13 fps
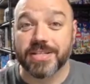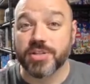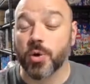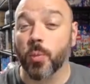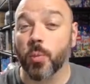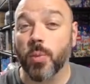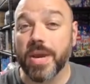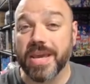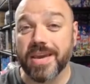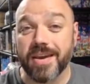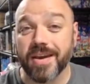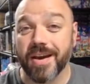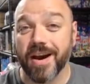so
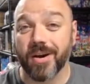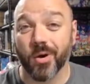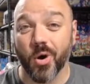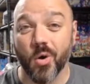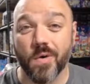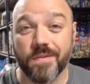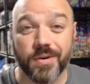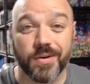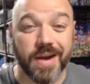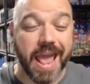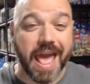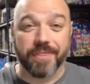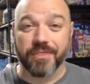we are over
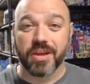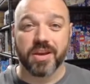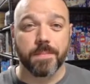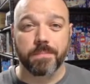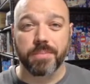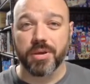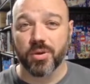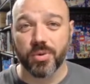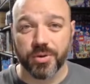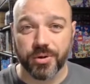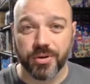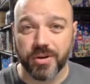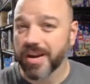at the
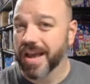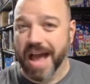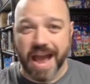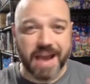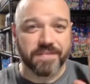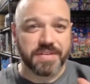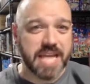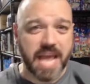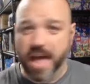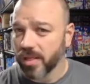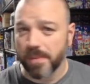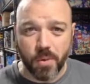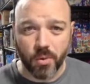computer. I've
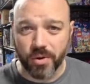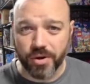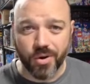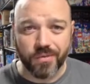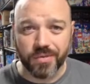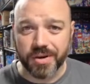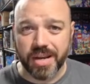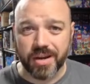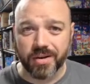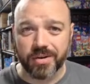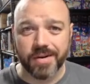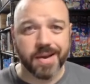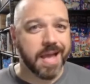teleported over
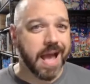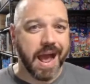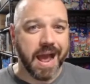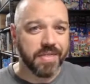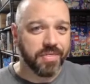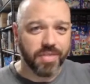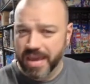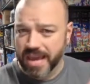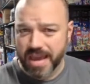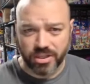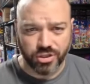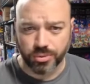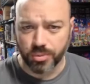here. I think
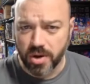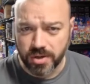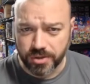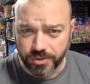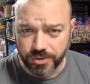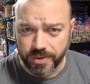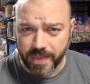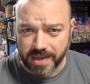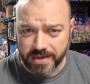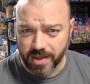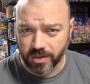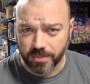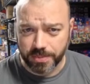I shrunk during that
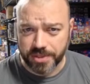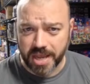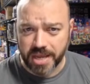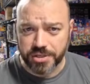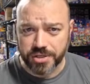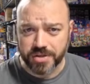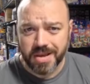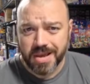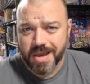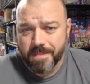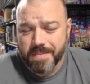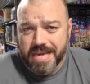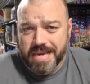teleportation
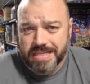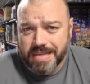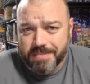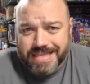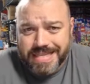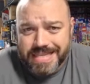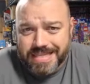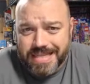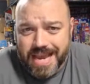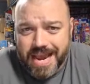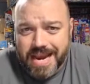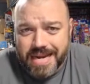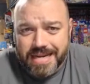because I'm this
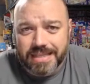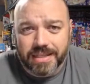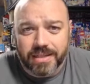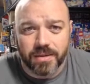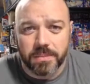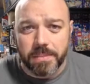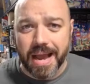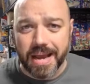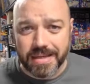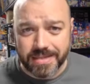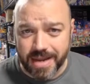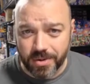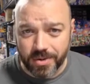tiny little
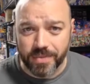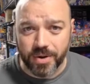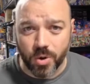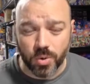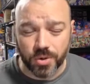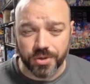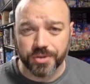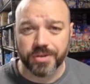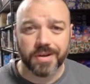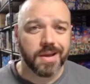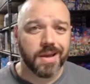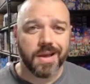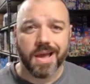box down in the corner.
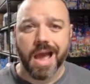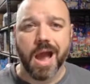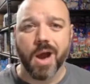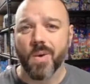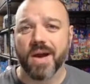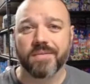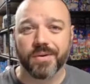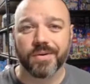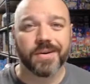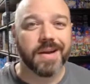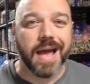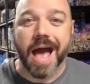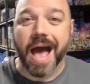However,
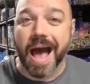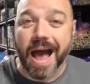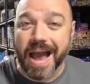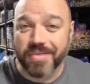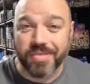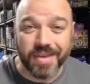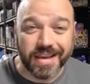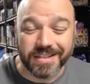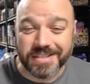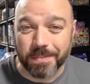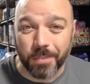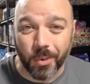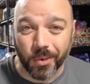I think it's
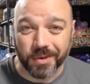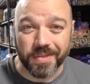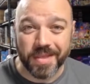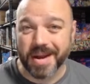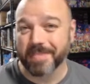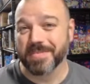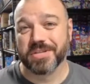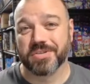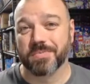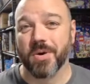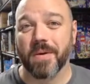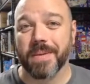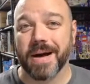important that I'm this
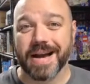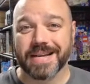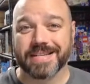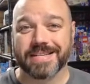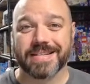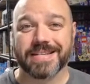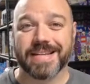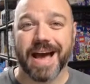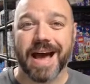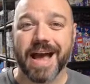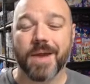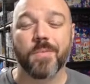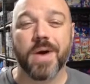small box because
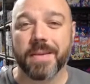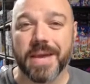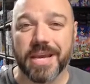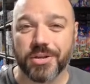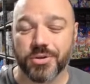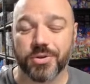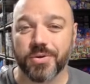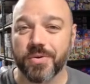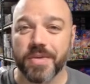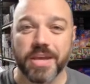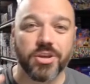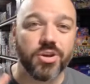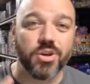I want to make sure
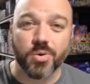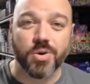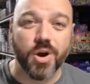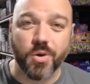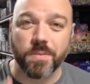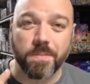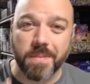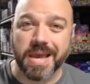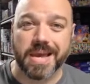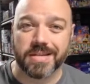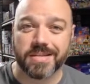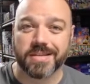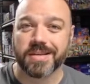that you don't
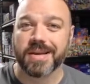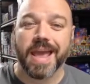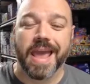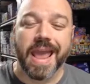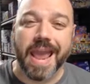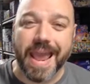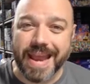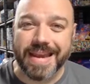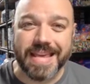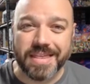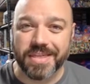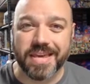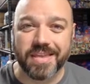miss
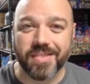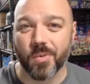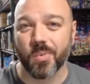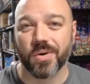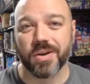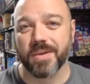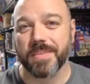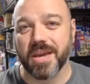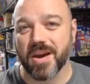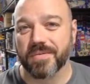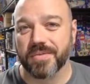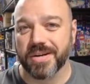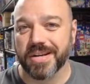anything that we're going to be
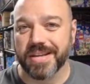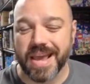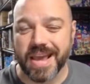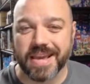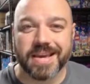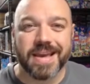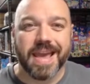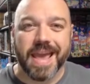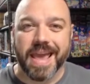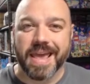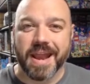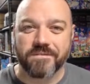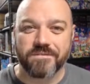covering today.
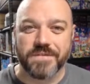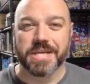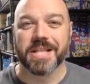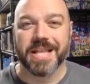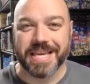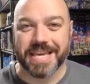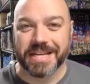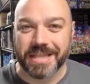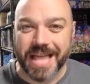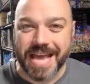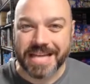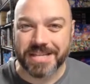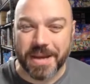And I feel like in the
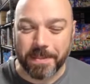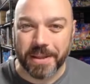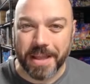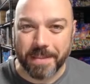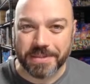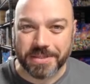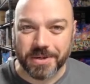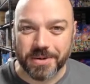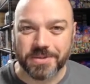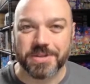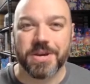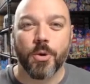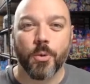last couple
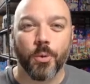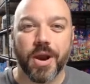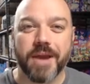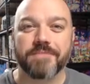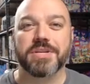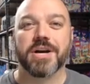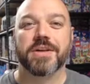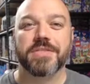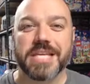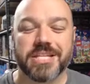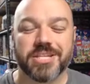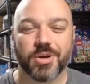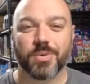episodes where I've done
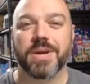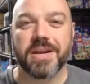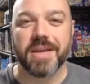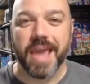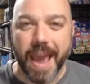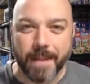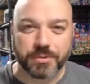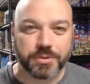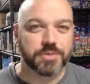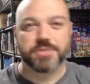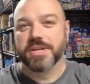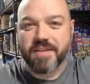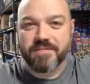these screen
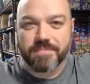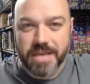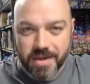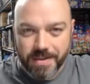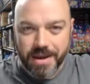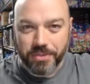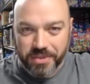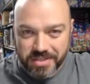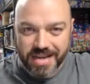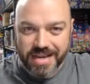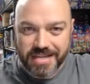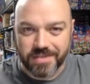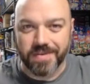captures and I've been about the
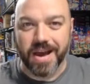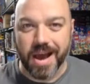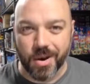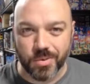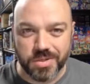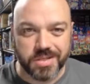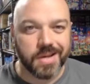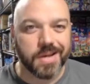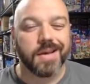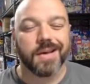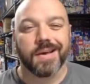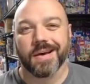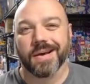size of a house,
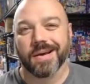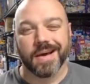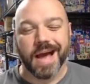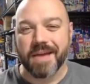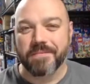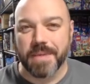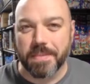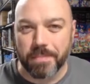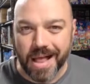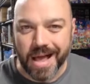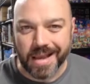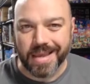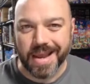I've been
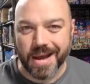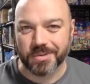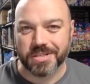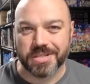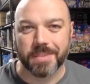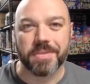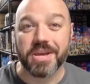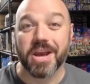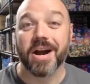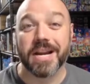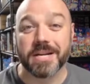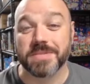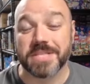blocking out some of the
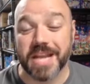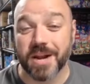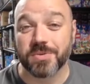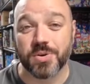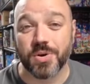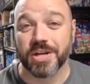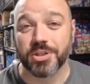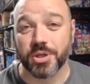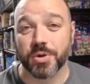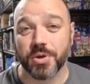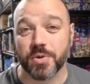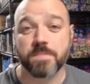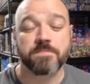items that I was trying to show
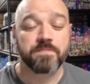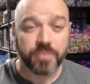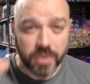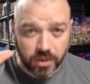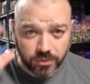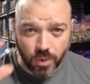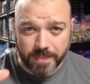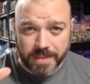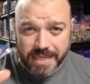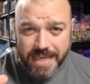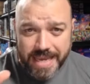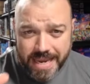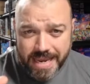you. So I'm an
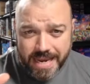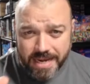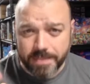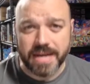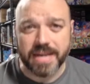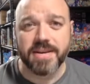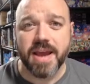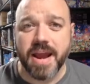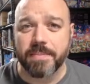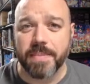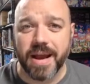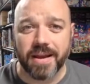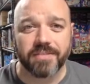itty bitty tiny
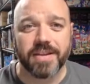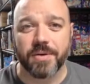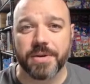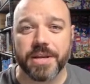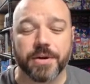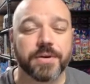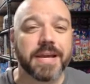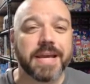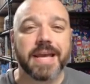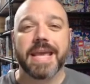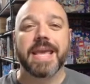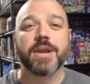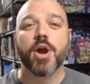box down here
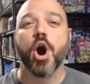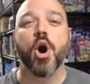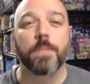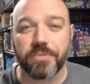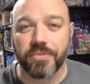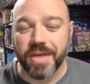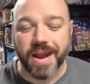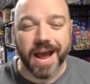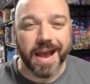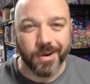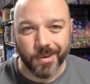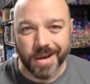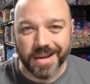in hopes that
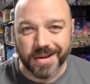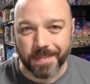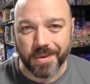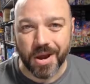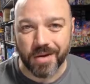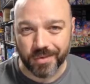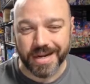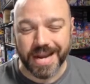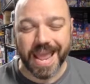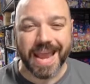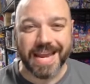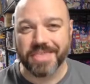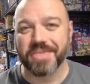I don't end up covering
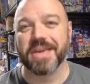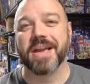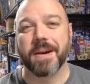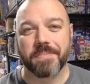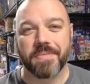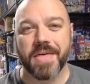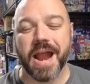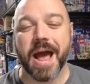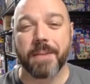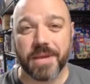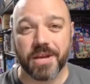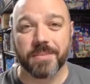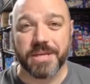anything up that
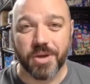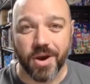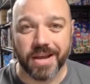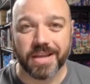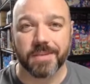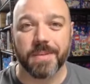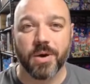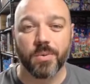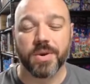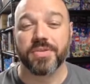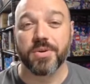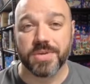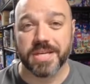I'm going to be talking about
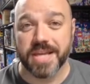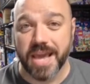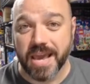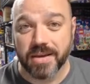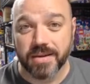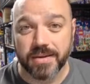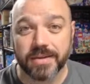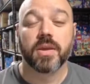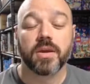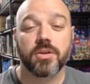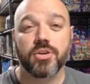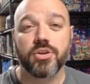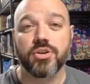with you today.
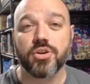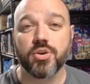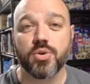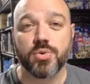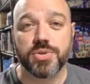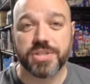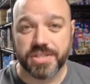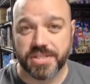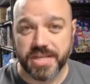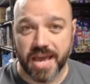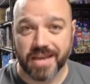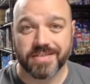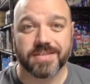Used
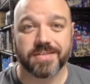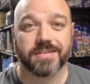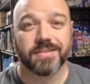sets.